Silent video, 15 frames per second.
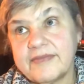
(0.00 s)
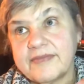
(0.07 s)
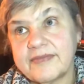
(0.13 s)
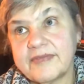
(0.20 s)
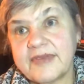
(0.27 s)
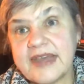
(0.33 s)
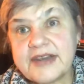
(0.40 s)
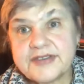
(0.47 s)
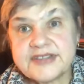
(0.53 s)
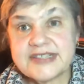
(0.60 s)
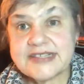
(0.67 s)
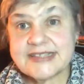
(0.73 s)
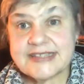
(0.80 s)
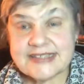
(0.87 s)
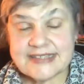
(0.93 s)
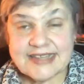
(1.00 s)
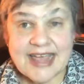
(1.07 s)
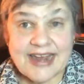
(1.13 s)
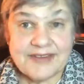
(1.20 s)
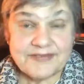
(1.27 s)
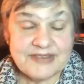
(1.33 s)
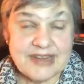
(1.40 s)
Henderson's is kind
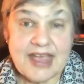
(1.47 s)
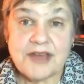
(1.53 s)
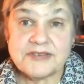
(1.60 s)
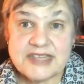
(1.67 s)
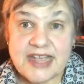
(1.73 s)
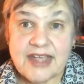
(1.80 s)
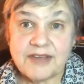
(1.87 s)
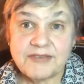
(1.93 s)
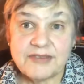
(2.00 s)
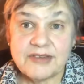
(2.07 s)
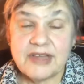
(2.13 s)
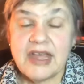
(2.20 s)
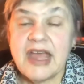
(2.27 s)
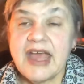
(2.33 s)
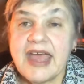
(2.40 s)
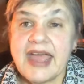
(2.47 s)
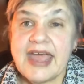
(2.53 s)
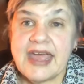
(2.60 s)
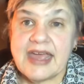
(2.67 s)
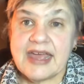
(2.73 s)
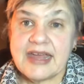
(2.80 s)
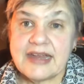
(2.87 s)
of downtown,
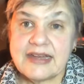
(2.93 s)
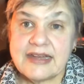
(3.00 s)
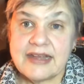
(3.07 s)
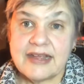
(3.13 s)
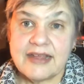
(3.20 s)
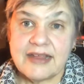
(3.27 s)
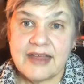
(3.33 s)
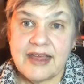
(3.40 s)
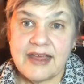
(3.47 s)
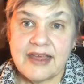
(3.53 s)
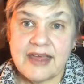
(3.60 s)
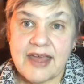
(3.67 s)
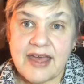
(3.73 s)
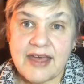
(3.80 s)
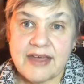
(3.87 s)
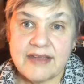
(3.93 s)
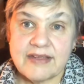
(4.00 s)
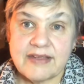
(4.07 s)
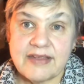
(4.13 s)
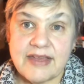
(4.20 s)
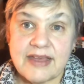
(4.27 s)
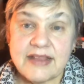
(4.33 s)
and
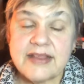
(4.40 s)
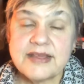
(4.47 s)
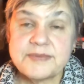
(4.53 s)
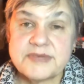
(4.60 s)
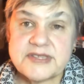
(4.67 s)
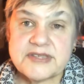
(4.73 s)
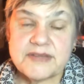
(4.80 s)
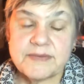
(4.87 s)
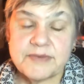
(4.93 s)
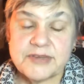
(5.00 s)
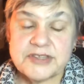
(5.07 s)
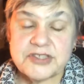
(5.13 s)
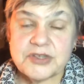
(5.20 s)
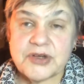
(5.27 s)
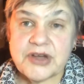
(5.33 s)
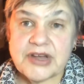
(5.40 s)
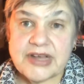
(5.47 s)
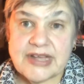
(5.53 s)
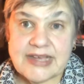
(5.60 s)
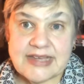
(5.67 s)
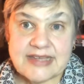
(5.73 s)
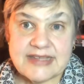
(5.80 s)
Eclipse bookstore
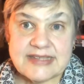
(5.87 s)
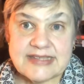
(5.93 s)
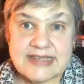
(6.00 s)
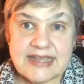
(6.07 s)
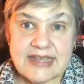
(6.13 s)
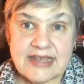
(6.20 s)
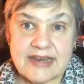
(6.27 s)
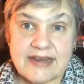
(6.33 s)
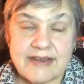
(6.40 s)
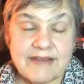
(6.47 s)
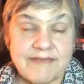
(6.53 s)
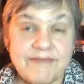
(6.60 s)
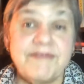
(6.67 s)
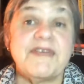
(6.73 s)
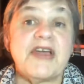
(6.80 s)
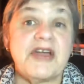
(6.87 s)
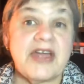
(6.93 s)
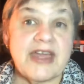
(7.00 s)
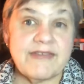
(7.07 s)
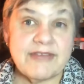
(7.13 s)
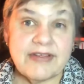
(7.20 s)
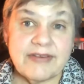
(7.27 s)
is in
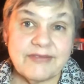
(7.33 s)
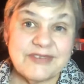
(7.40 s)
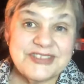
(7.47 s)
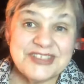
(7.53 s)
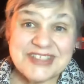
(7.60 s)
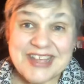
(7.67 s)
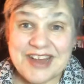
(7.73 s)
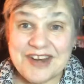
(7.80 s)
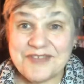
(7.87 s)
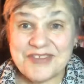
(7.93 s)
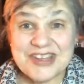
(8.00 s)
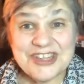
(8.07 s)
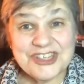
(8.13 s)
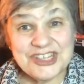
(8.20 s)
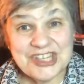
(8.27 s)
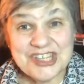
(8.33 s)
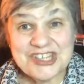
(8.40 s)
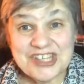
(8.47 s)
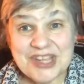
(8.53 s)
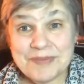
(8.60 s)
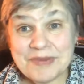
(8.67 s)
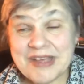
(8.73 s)
Fairhaven, which is kind of a
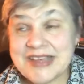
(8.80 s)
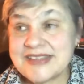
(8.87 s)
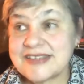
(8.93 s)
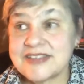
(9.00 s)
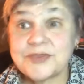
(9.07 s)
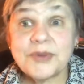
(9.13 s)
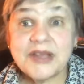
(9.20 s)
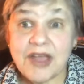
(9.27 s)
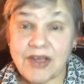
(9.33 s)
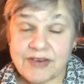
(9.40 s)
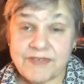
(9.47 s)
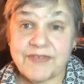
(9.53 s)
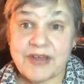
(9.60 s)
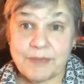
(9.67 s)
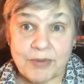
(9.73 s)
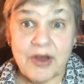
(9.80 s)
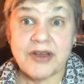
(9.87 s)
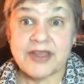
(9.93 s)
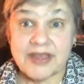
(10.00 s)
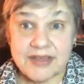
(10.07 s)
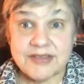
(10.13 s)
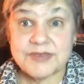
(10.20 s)
she place. It's really hard to find
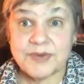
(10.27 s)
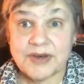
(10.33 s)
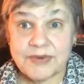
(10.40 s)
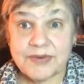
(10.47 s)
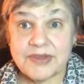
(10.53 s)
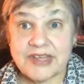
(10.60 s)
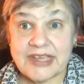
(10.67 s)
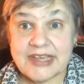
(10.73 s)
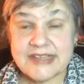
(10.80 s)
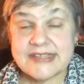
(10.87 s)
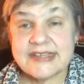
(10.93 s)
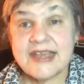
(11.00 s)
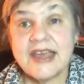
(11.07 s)
parking is what it really is.